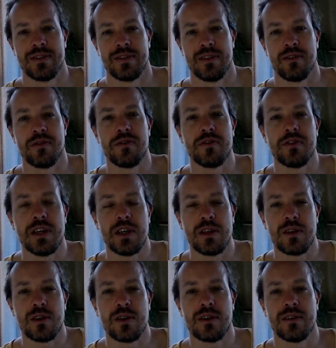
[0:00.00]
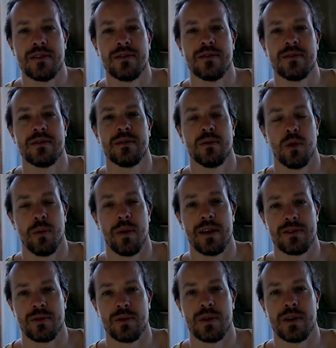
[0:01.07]
the fear will
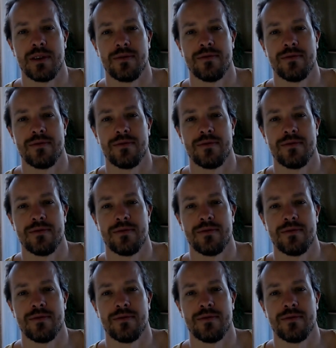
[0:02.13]
pass away.